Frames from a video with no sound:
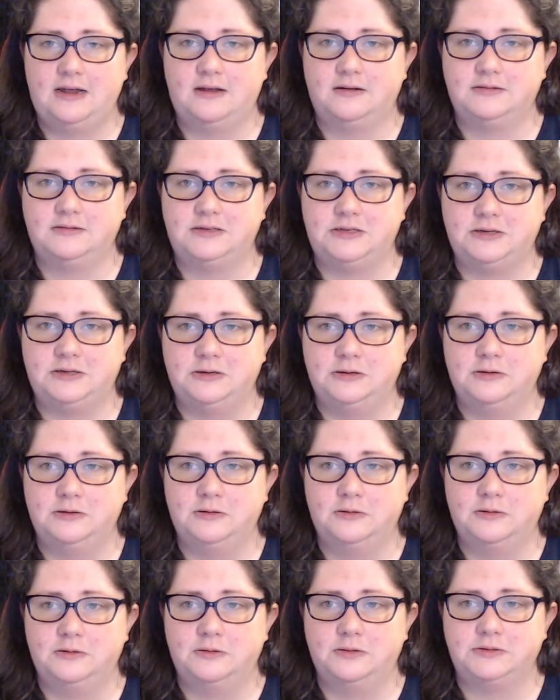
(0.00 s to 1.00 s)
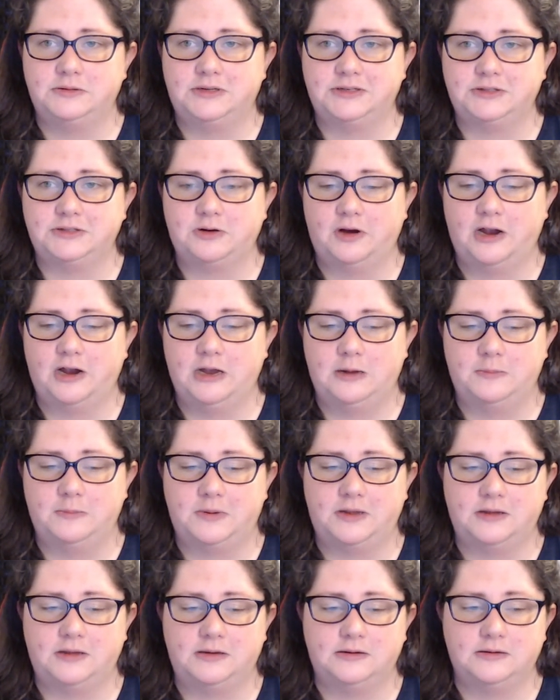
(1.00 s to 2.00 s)
to describe
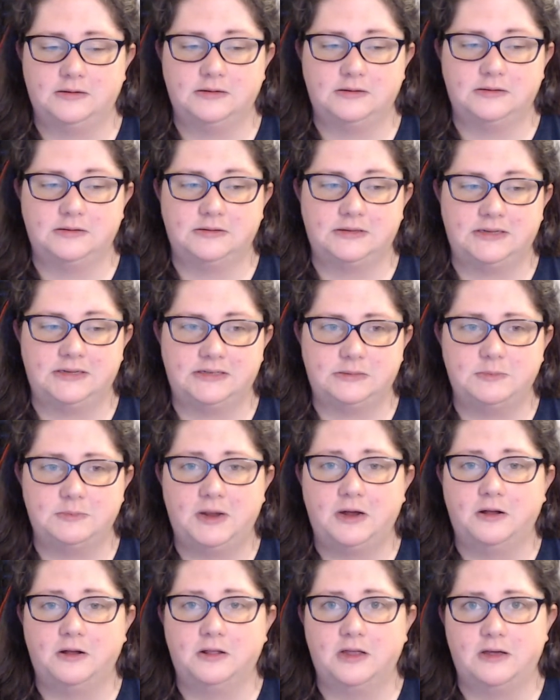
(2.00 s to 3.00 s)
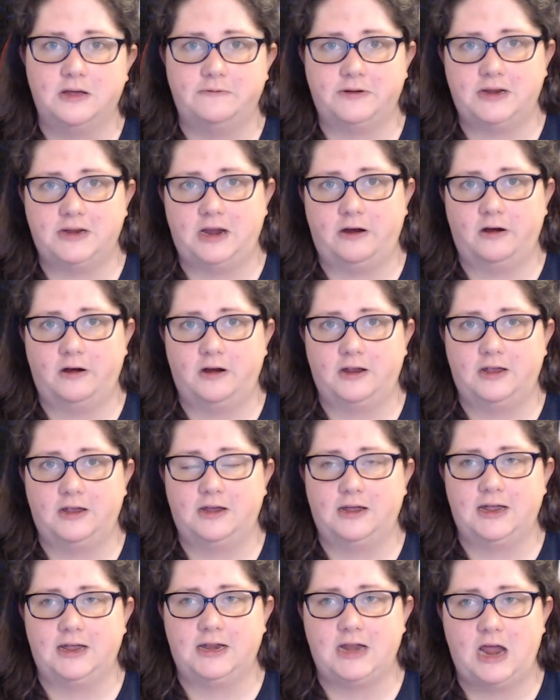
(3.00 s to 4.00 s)
the smell of an area
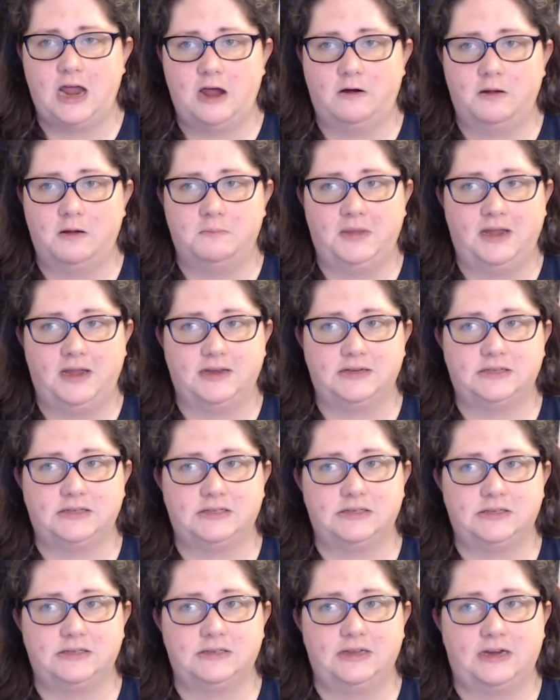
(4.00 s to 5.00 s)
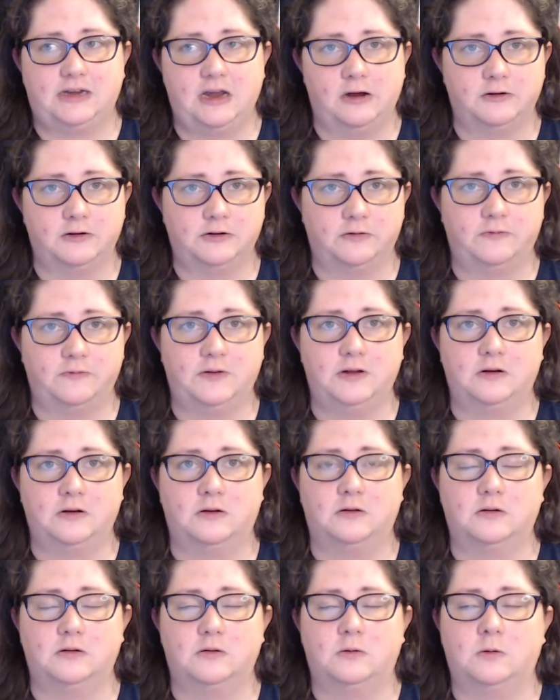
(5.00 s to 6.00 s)
and how it makes the character
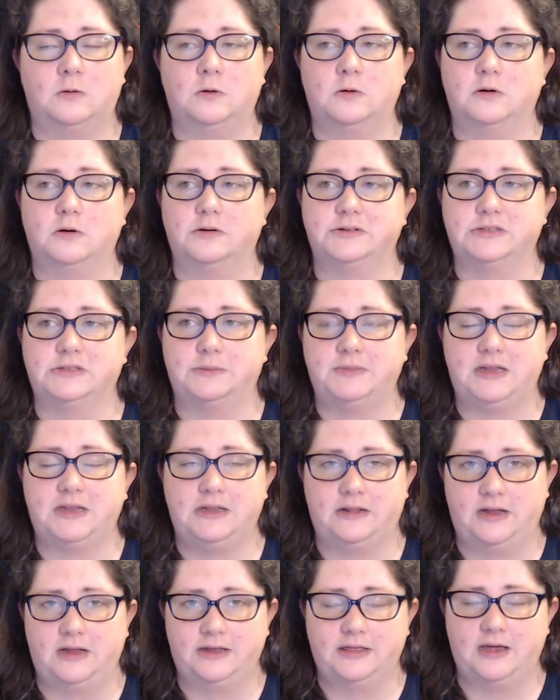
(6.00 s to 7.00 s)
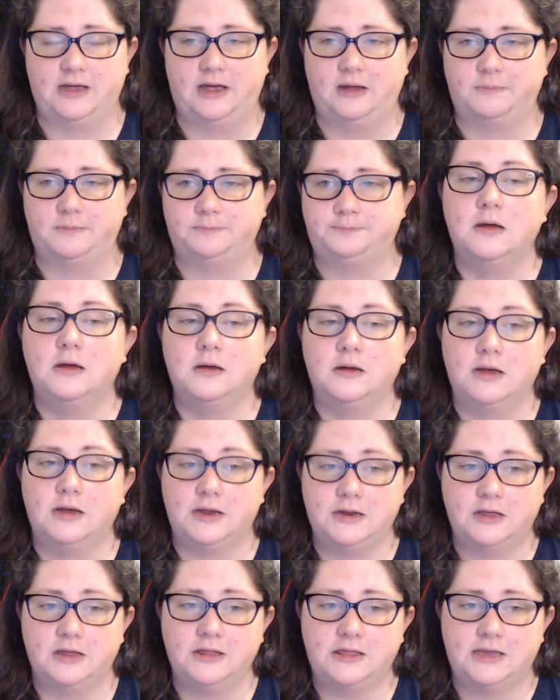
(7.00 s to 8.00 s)
feel, or something like that.
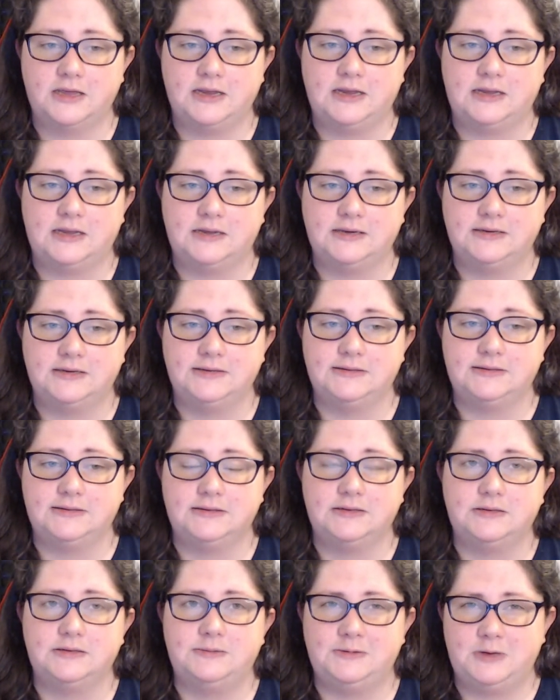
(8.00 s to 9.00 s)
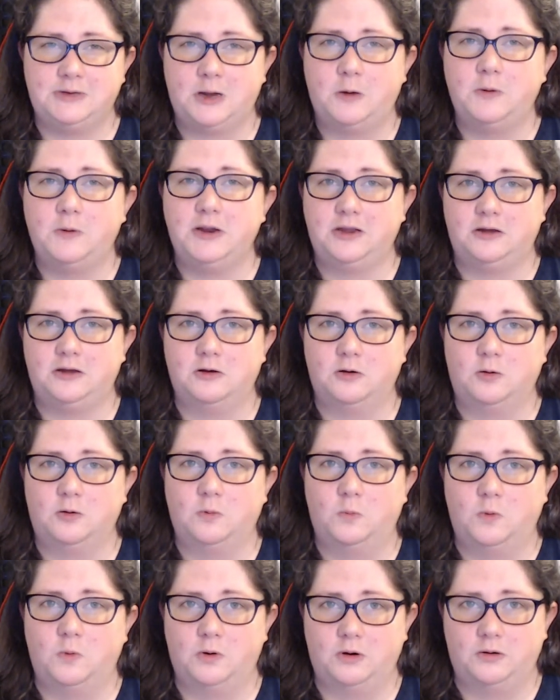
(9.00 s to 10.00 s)
Another thing is knowing your
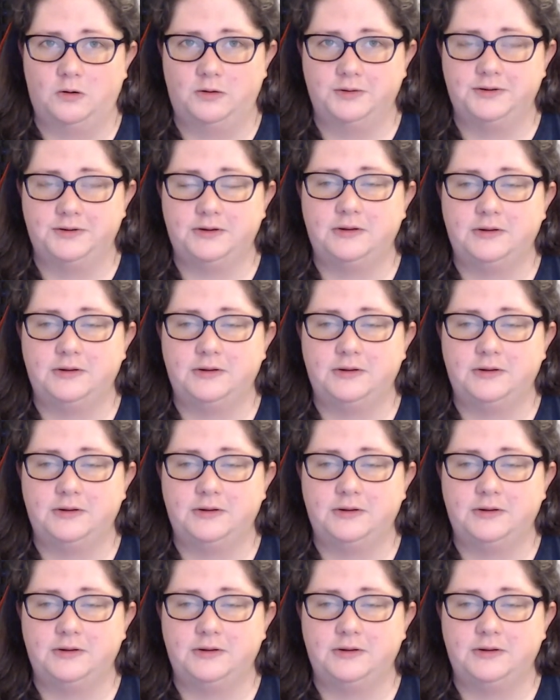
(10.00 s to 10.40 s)
world.